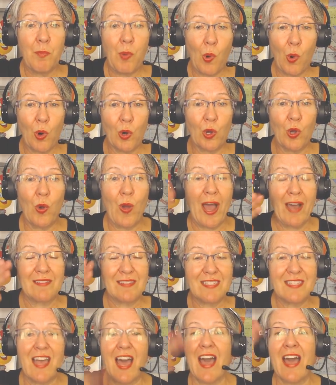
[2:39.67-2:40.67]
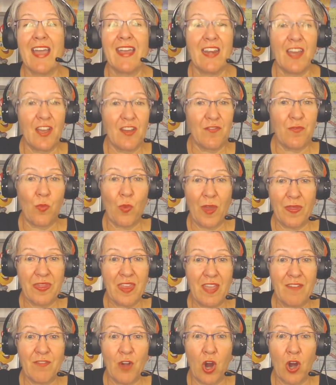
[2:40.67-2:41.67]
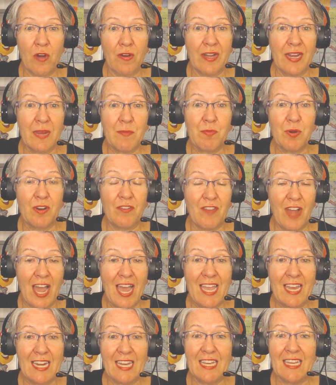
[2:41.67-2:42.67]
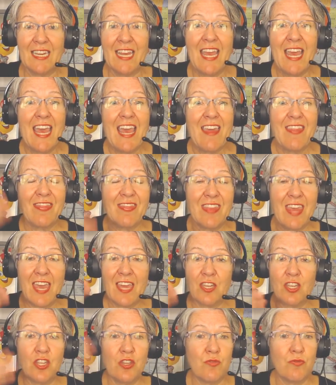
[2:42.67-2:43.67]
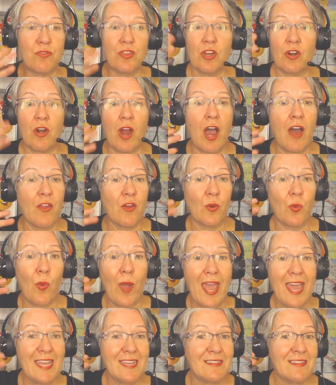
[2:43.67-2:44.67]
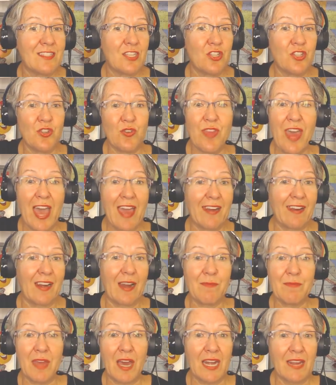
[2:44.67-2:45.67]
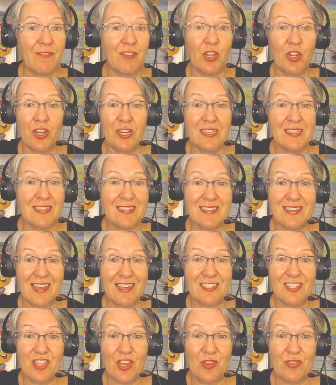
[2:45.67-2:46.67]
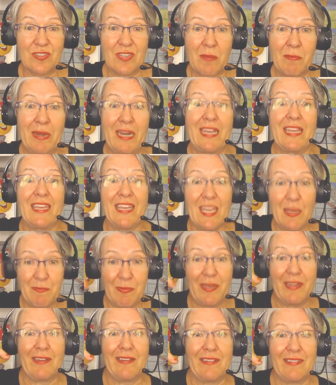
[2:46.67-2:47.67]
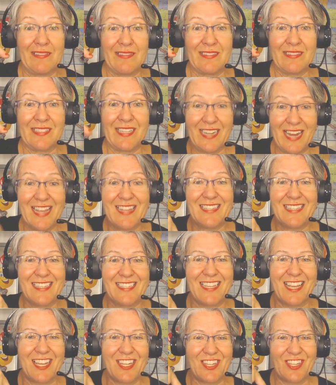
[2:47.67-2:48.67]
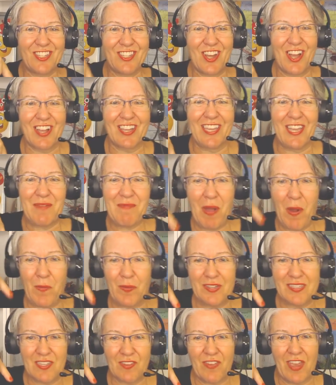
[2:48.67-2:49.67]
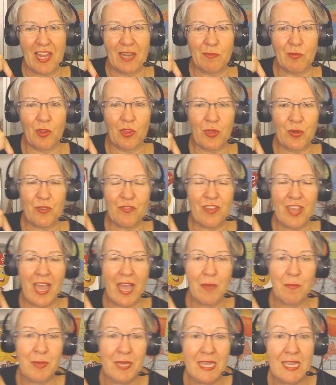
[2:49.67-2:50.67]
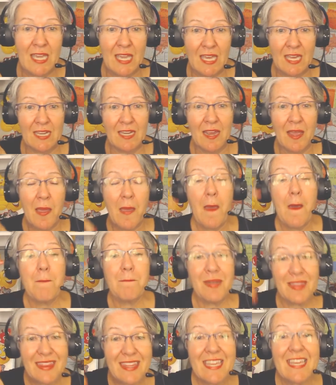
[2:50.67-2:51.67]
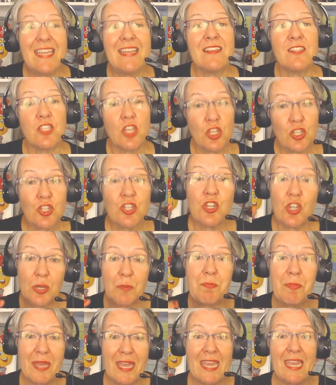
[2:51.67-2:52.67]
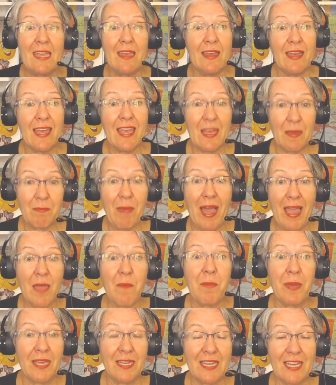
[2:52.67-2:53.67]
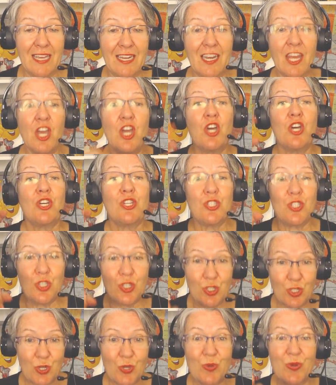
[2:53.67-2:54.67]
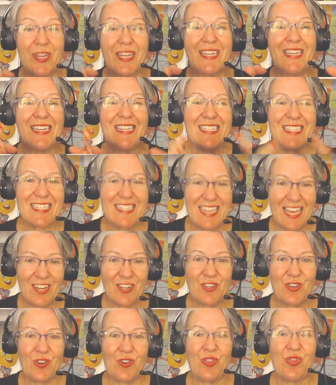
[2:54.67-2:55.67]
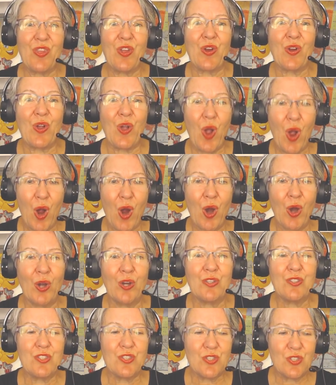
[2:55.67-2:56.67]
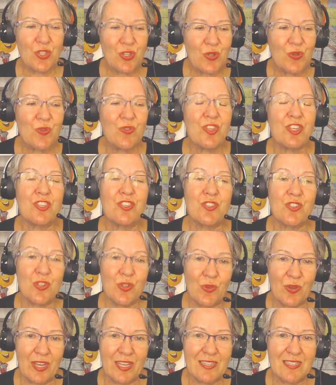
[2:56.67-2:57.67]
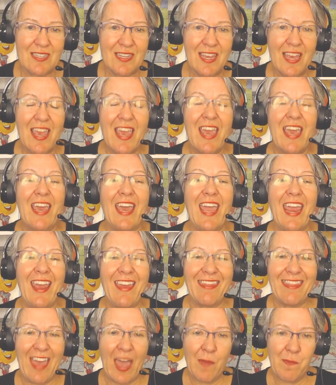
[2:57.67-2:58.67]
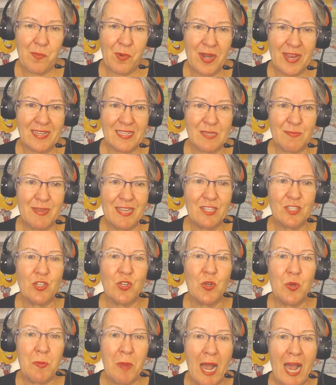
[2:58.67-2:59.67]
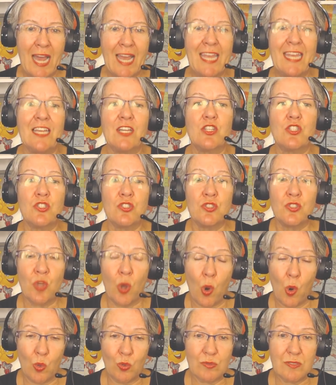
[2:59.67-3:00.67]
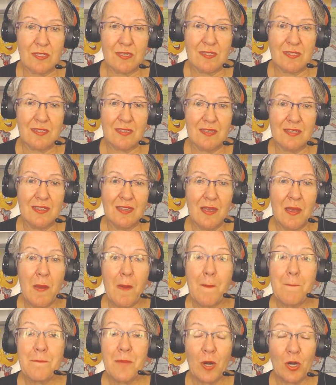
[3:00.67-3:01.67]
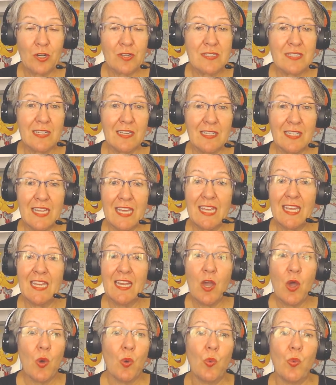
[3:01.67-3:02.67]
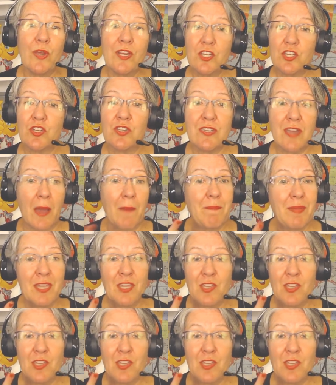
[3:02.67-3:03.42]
portal, outside of what they've already provided, then there are other ways to do that, and I'm not even going to discuss those. I'm going to keep it today's discussion talking about what's available through VIPKID. But these should be, in my opinion, student-centered. They're cards to the student. And that brings me to my don'ts. Personally, we should not